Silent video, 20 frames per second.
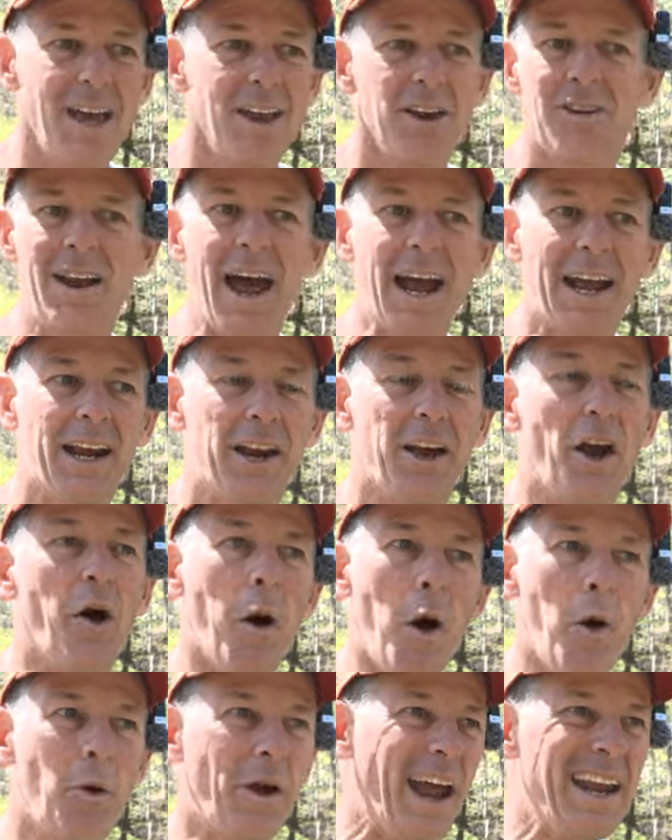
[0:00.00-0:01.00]
You're not going to
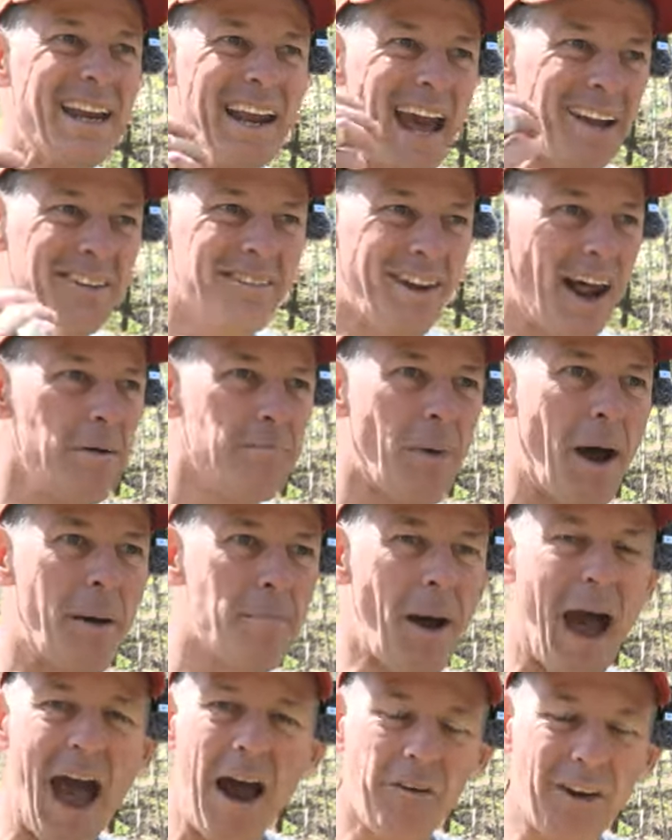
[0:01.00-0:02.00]
go, okay, next time
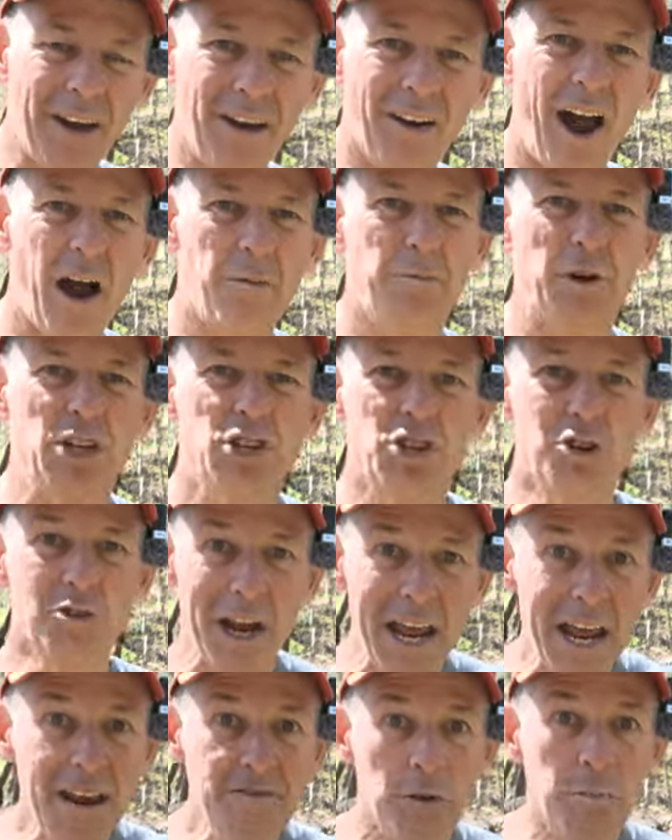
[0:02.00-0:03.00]
I'm out here, I'm going to
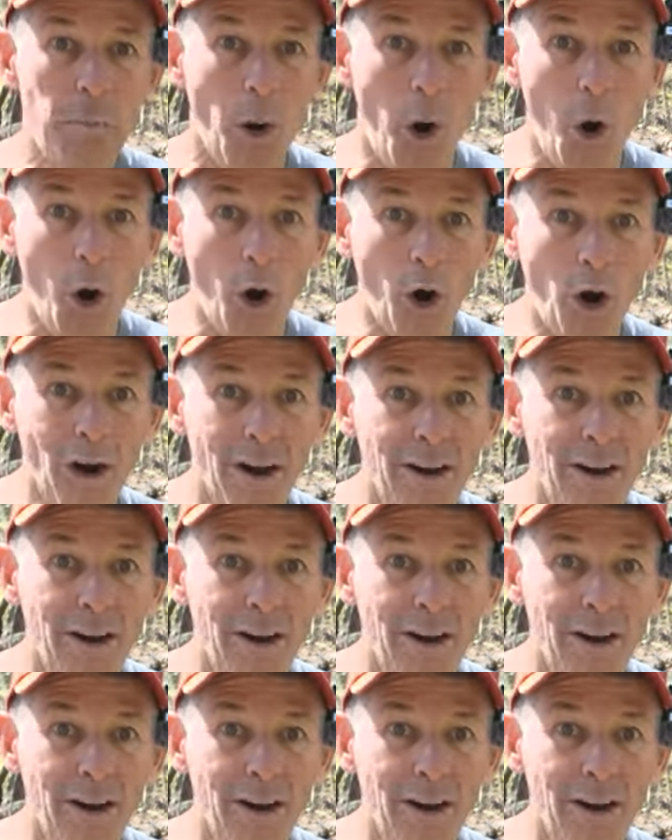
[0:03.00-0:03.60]
shoot even par.